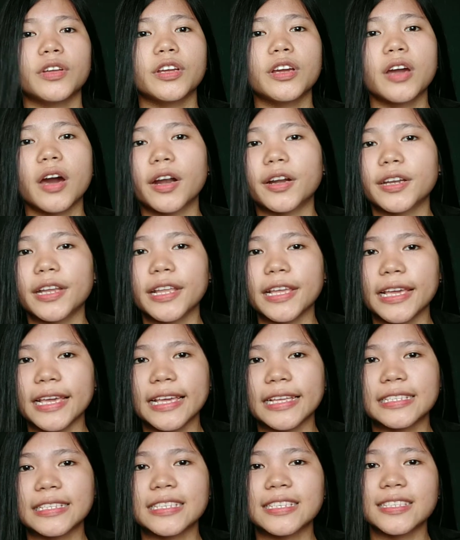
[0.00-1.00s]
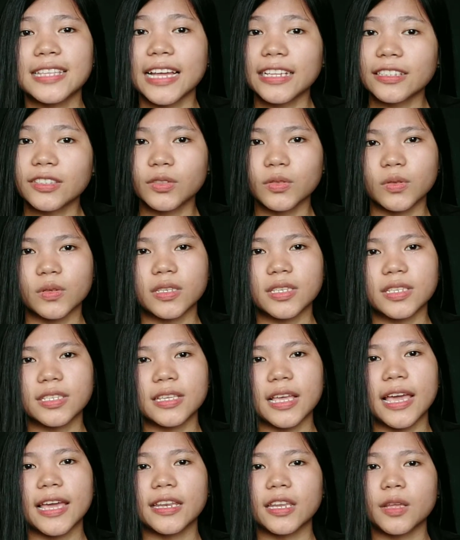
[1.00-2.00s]
regarding its
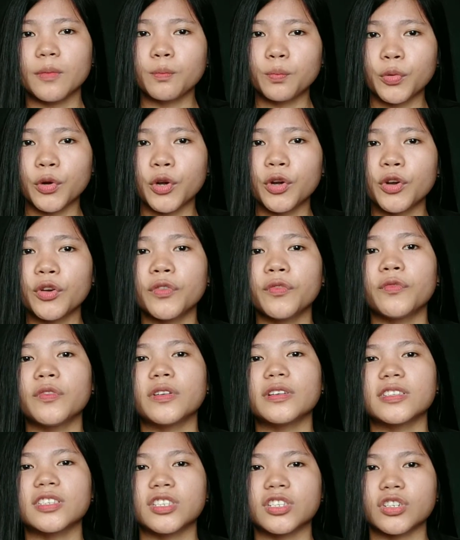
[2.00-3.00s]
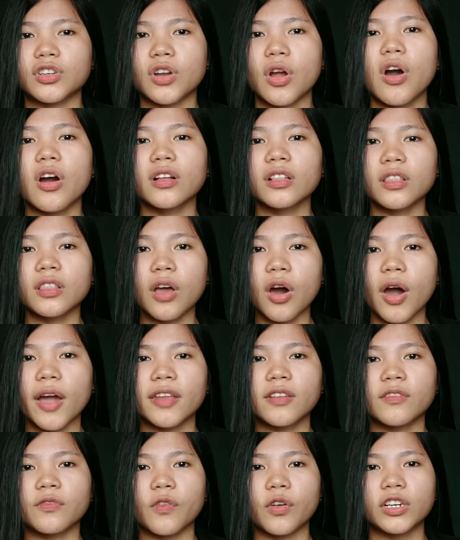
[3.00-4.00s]
status, and improve strong
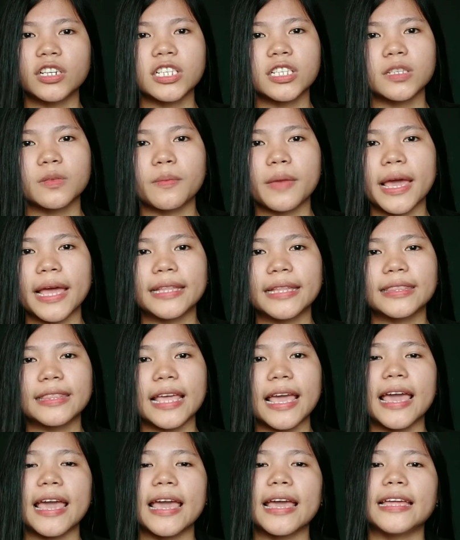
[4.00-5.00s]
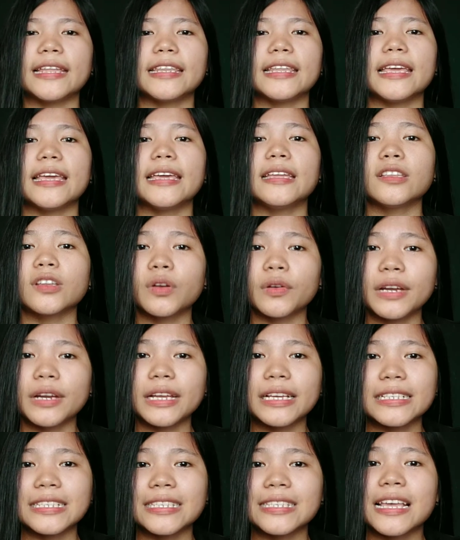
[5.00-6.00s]
law enforcement and
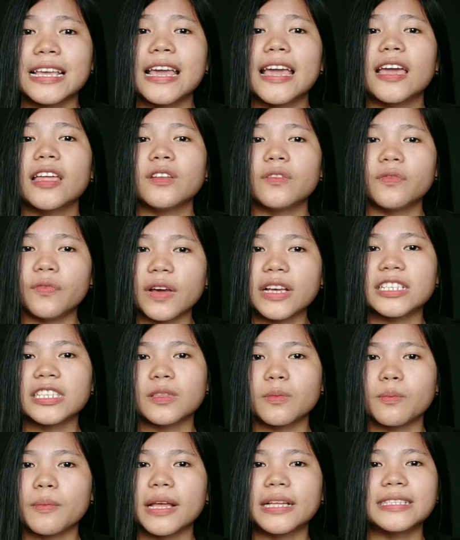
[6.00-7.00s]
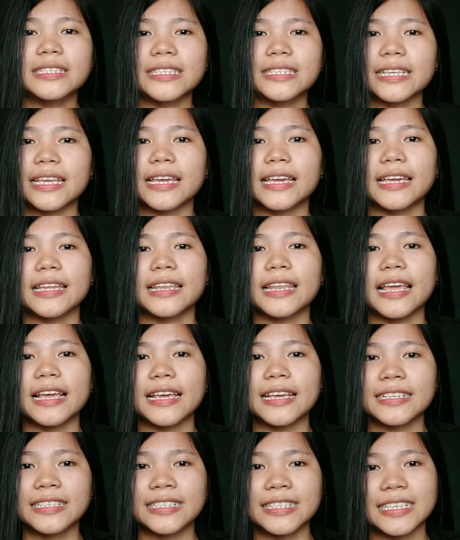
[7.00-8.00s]
increase investments in
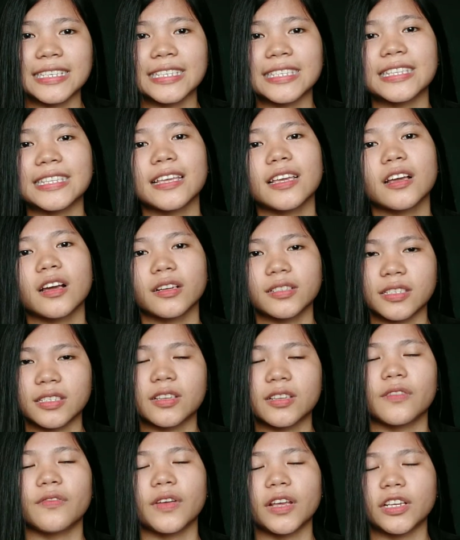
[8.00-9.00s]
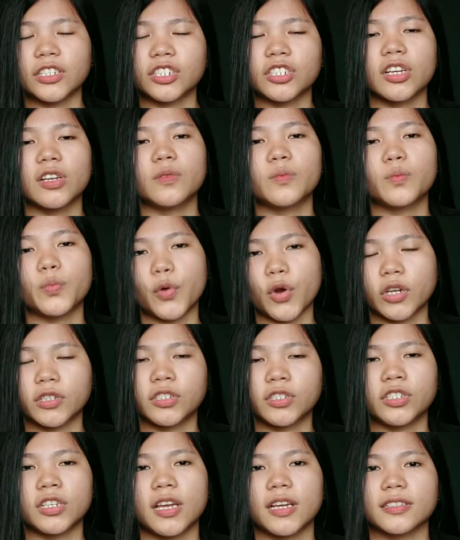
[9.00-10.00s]
existing conservation
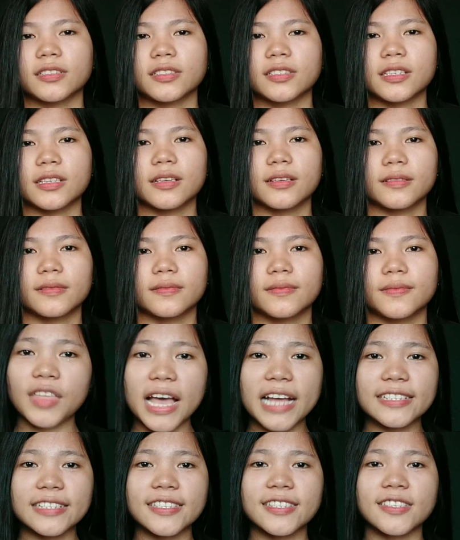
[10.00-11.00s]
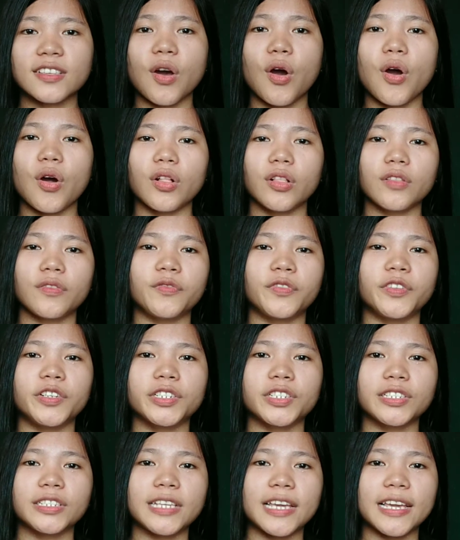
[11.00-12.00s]
projects. That's all
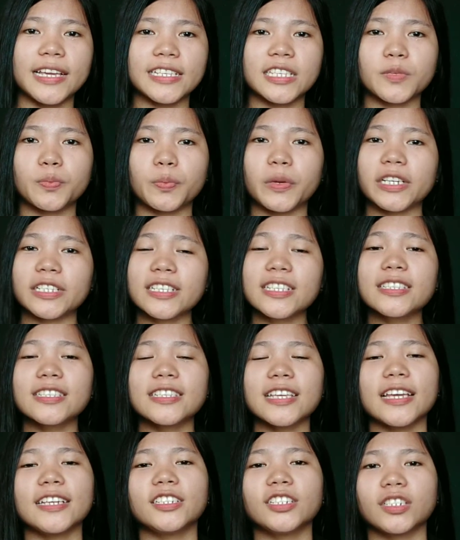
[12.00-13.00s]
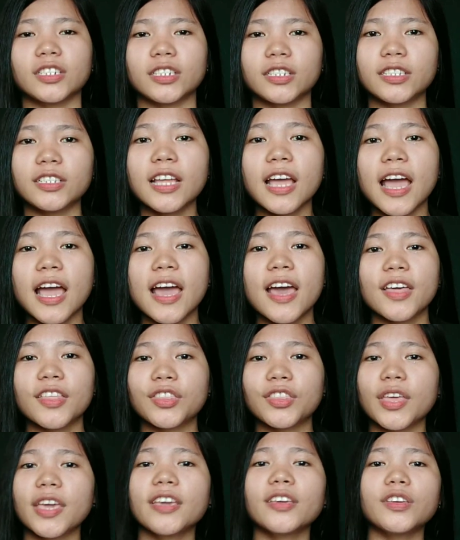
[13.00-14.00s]
for today's presentation.
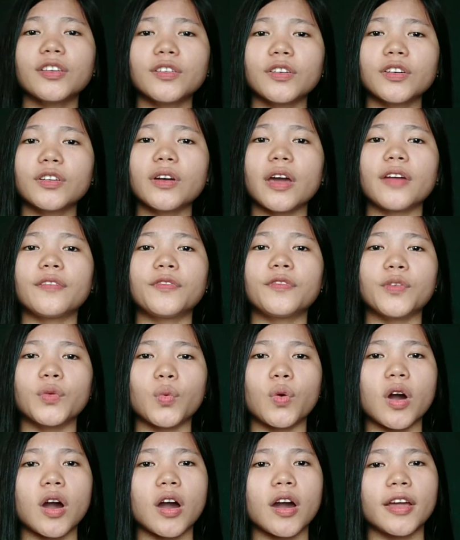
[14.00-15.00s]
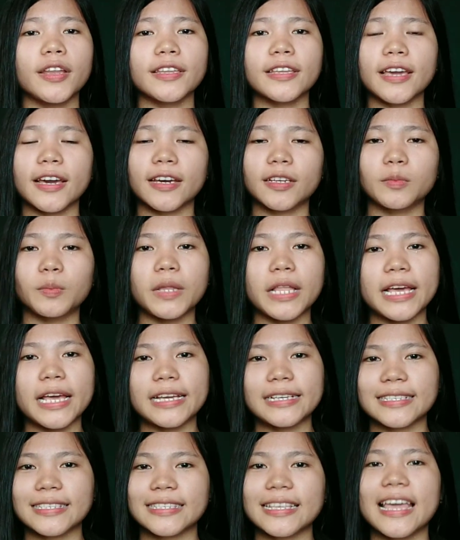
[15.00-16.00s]
Thank you everyone. God
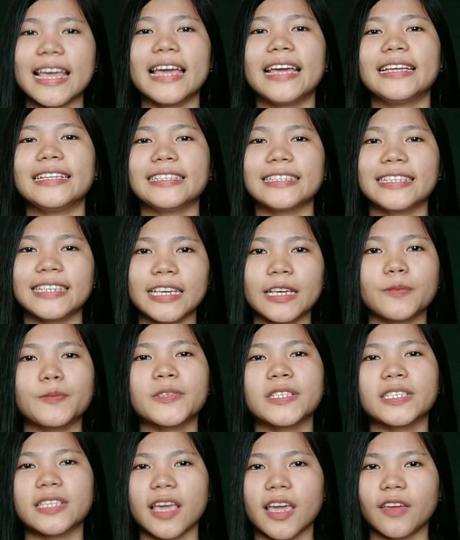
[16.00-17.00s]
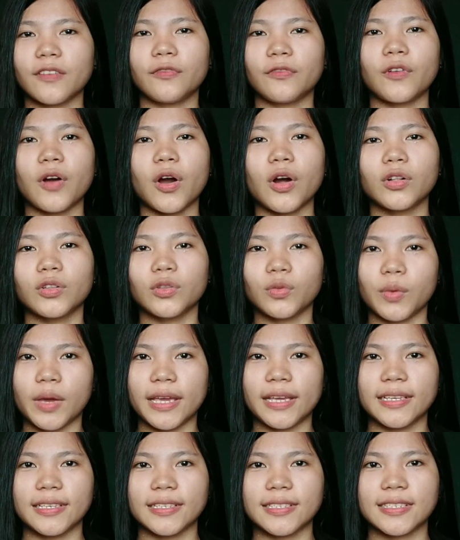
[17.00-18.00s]
bless and keep safe
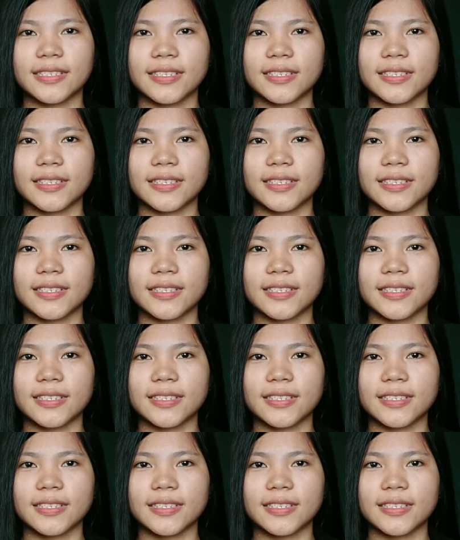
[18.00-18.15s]
always.